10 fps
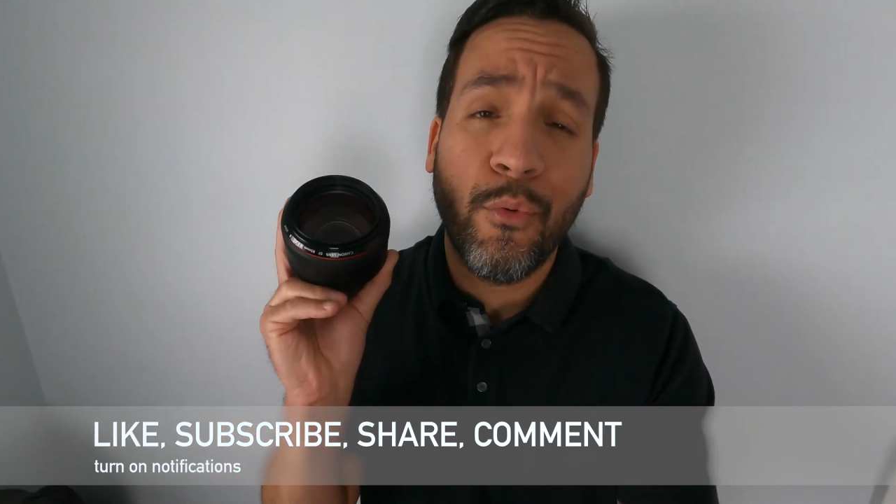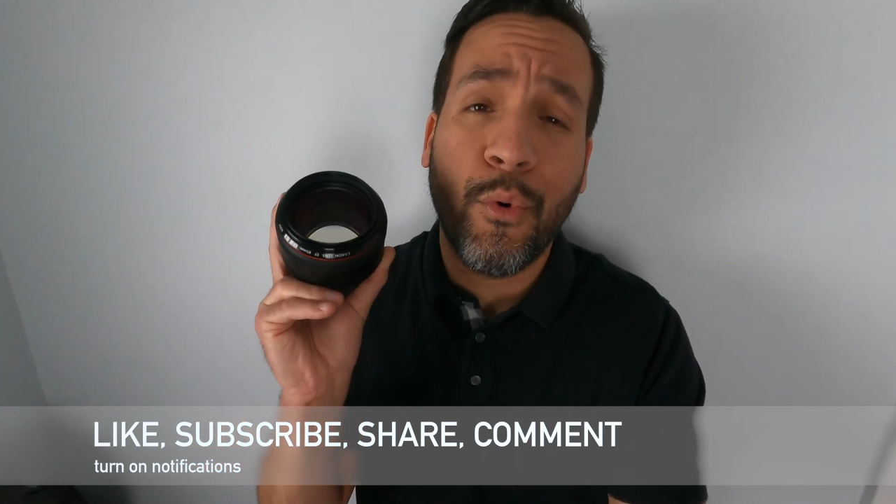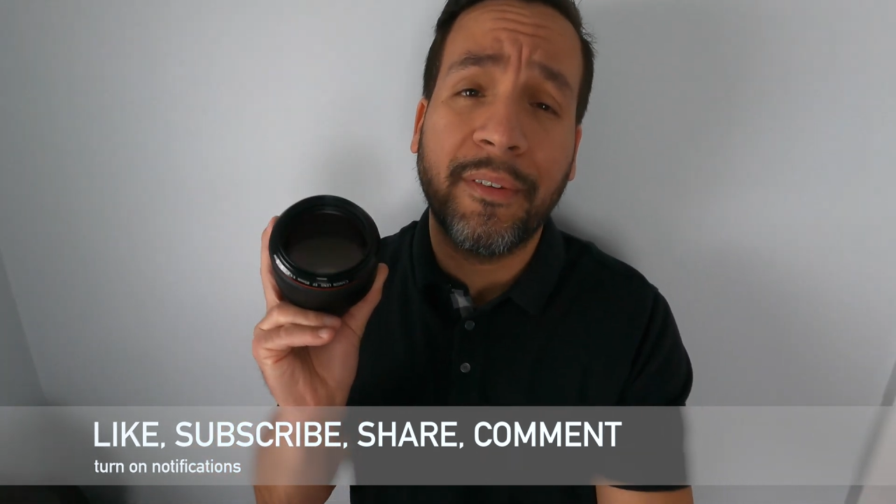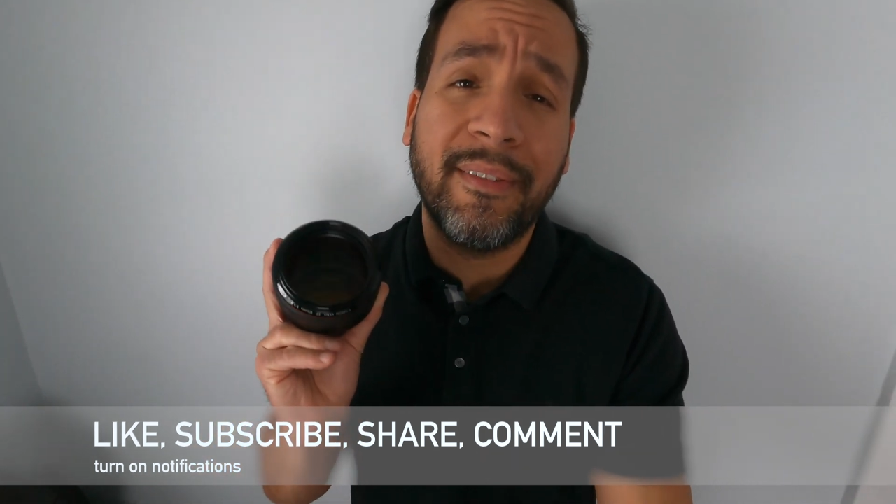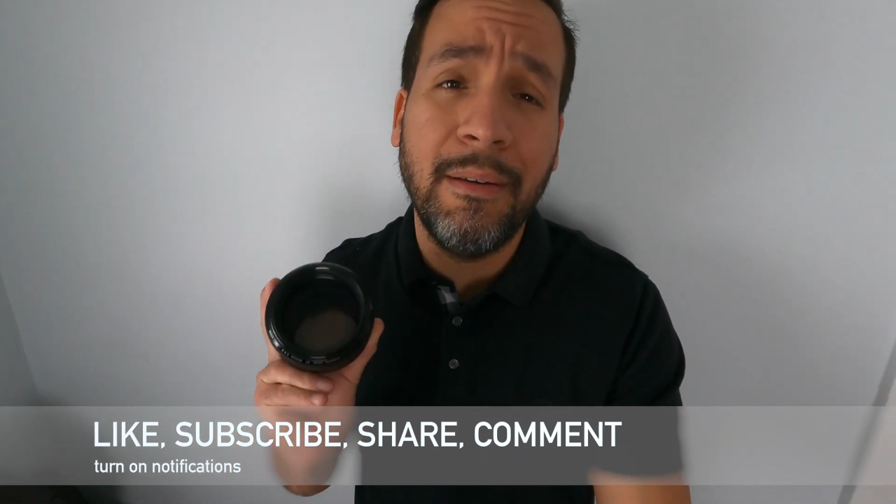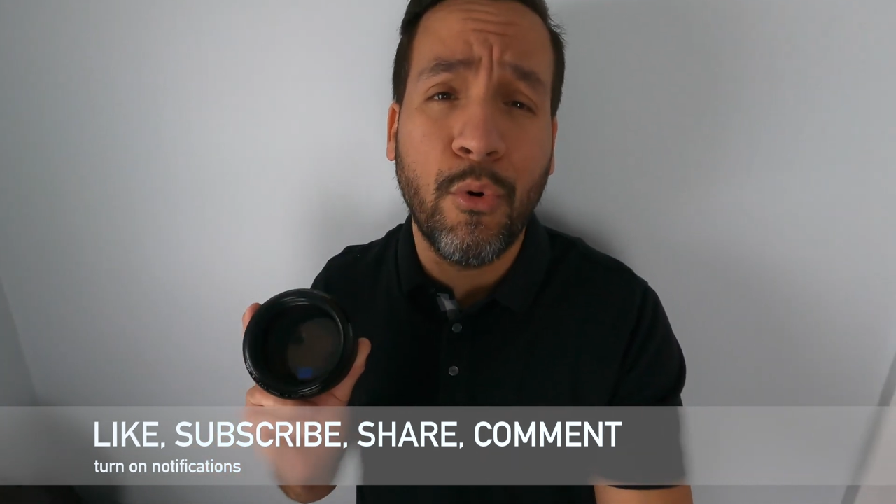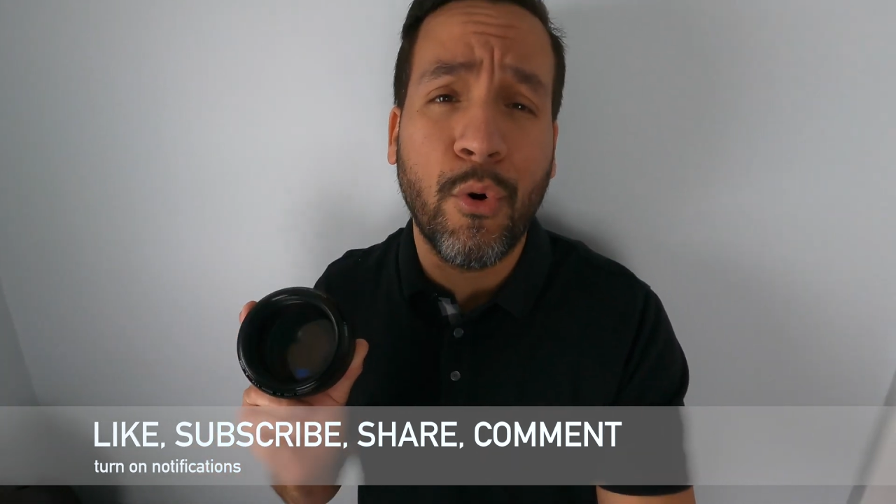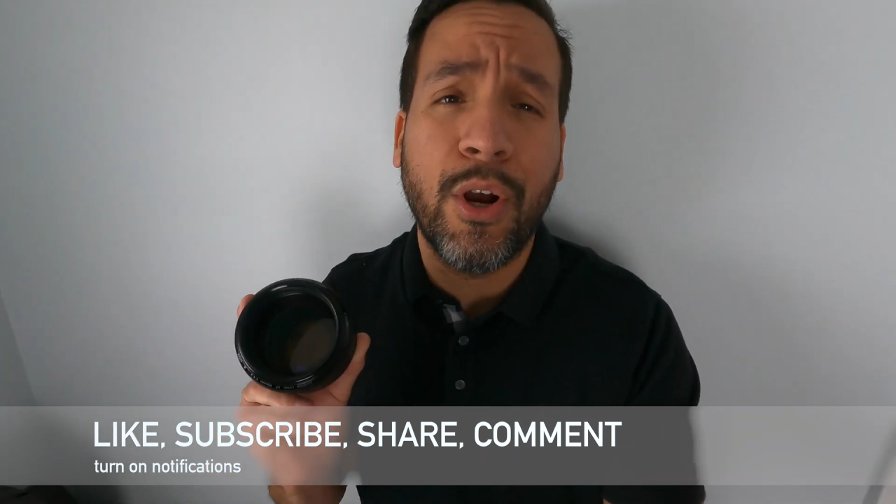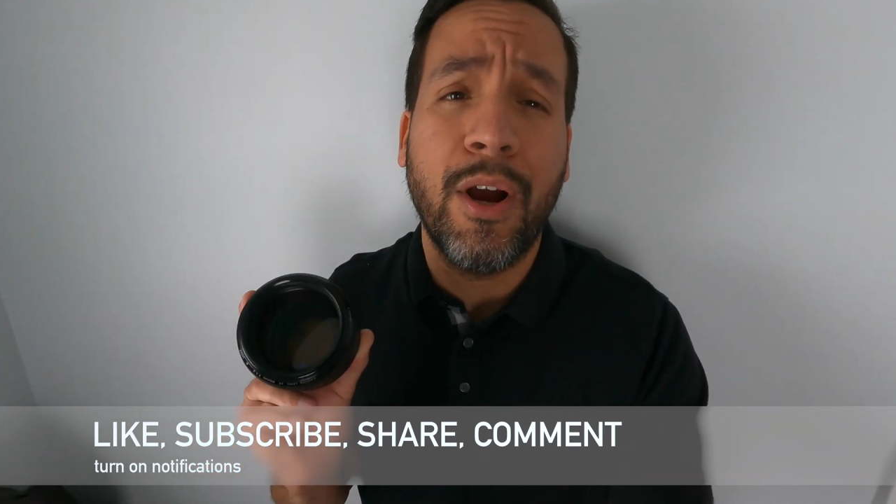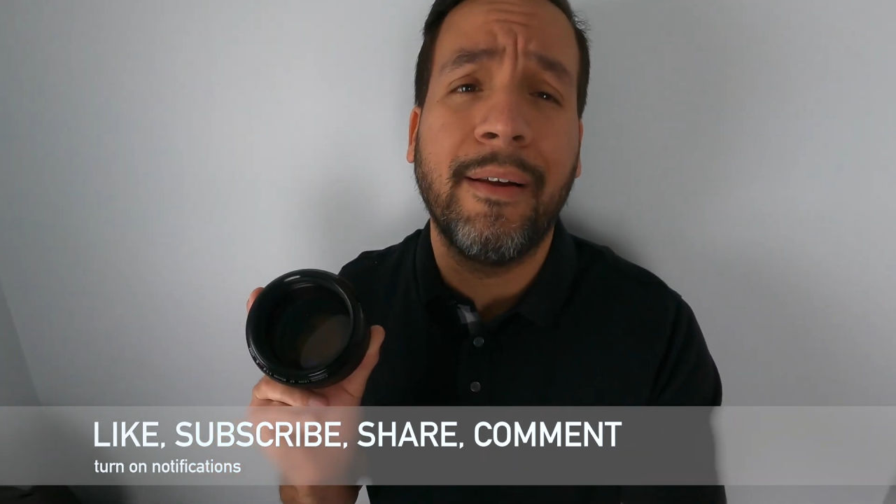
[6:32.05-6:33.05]
want to see
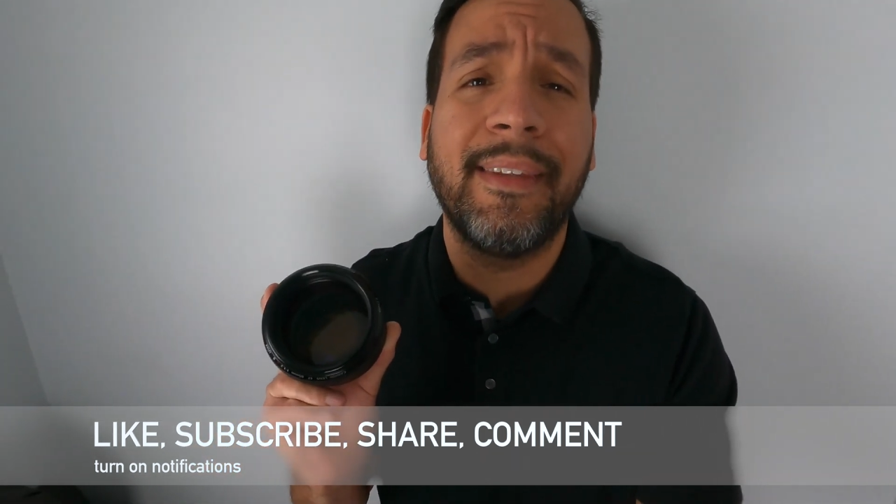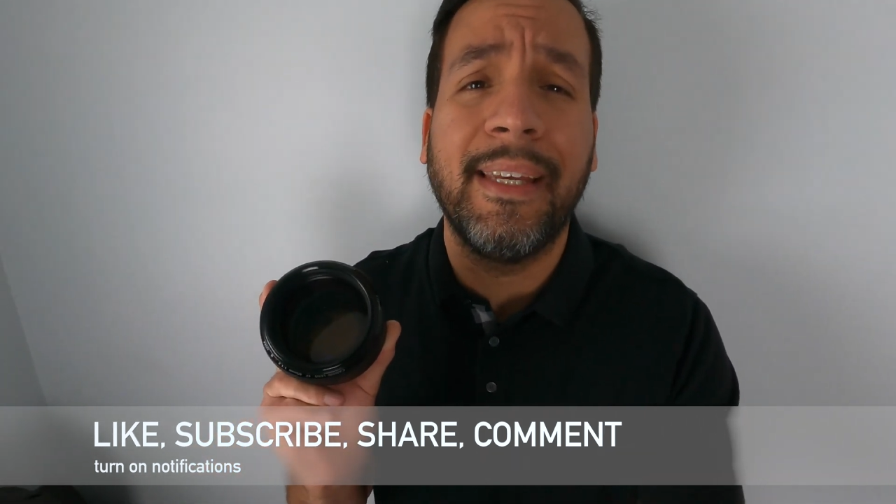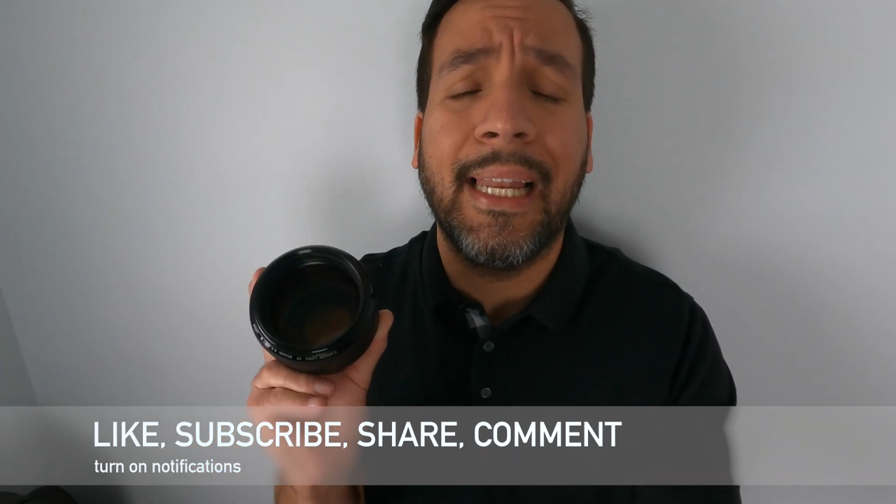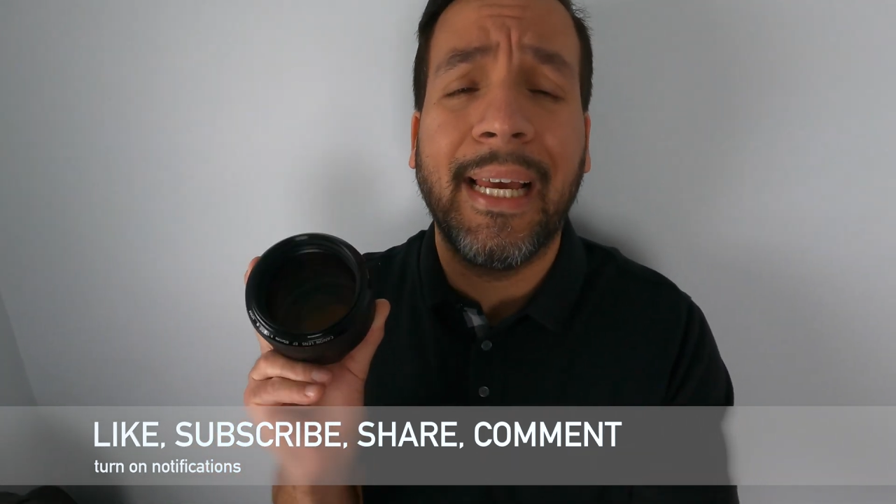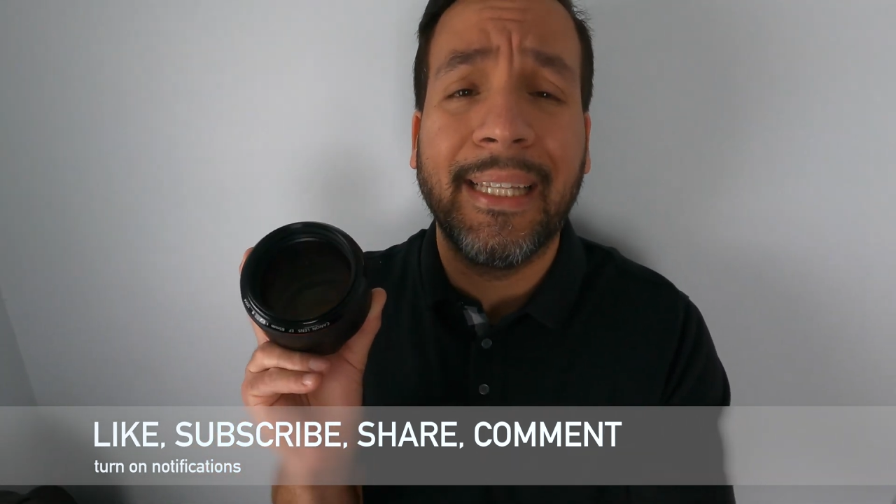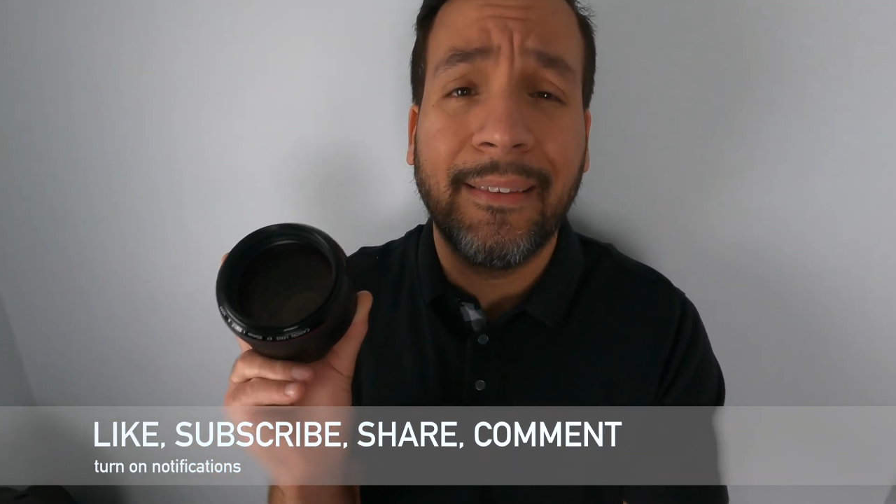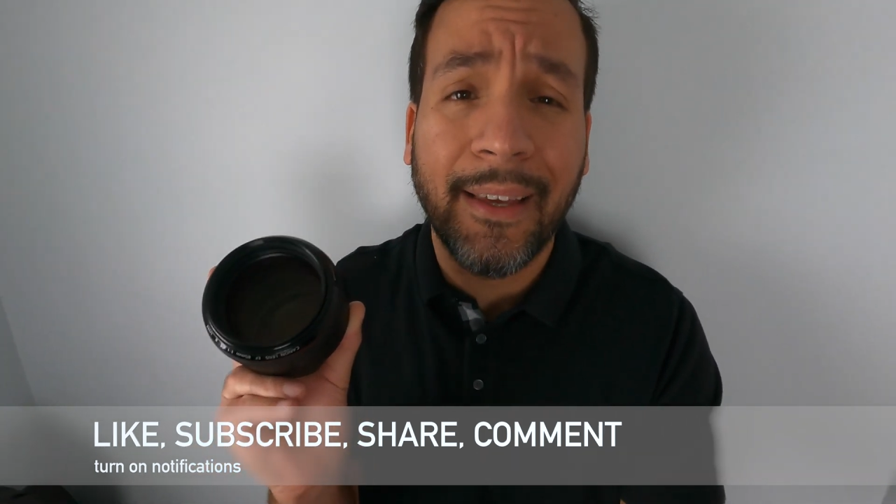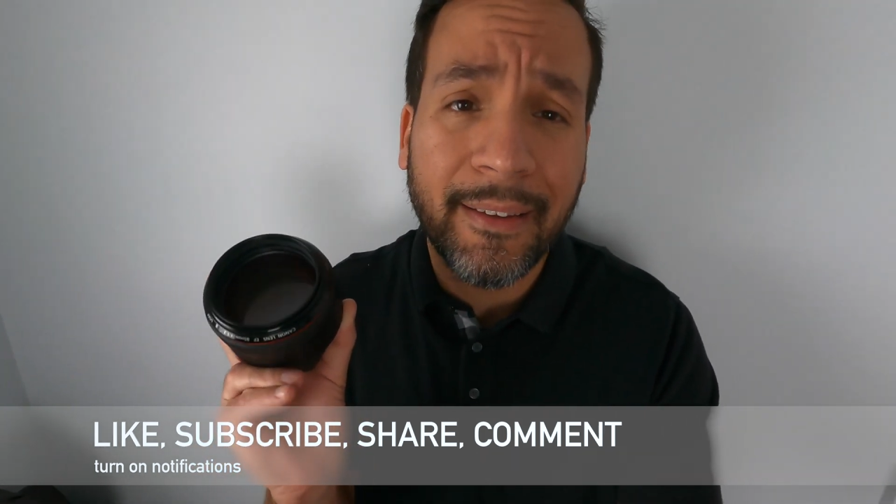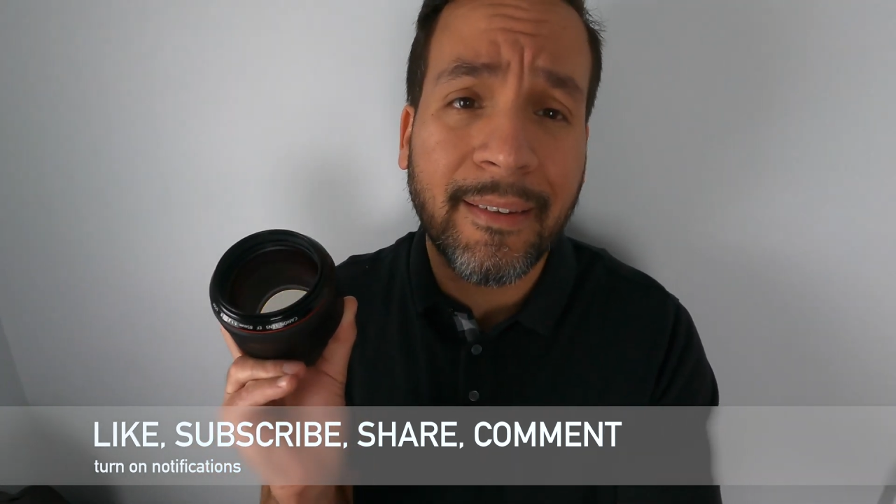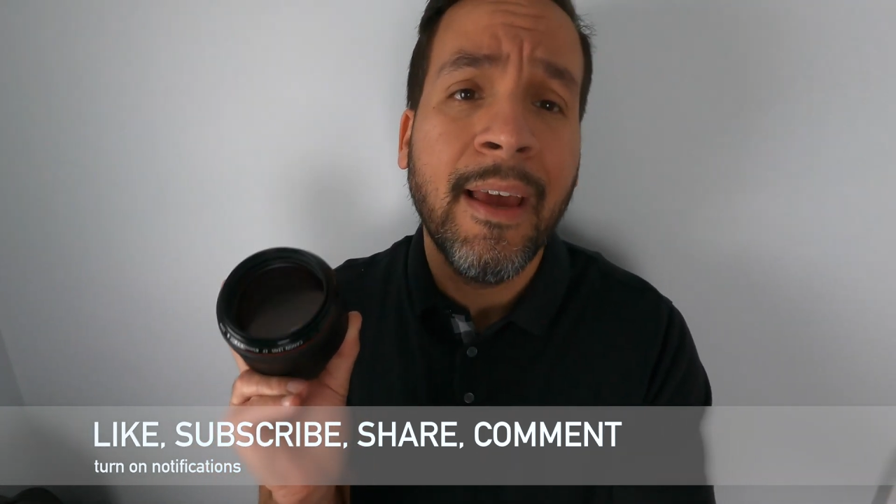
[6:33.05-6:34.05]
more content like
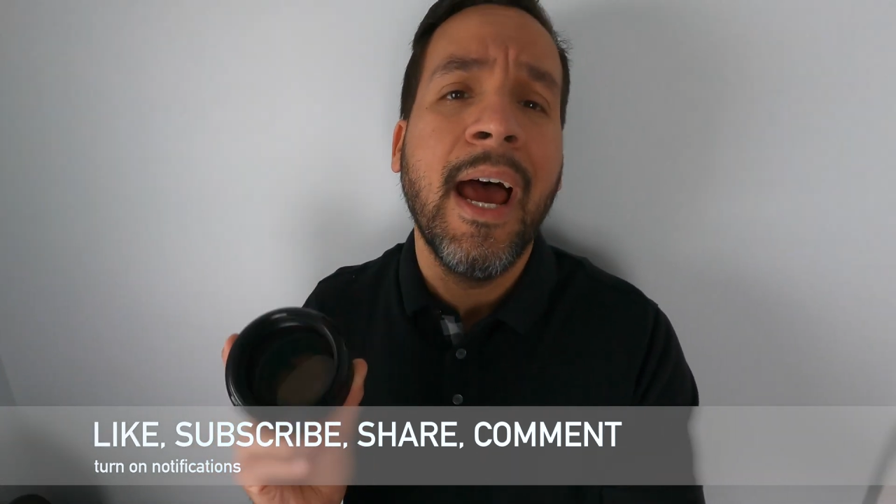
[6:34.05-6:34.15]
this.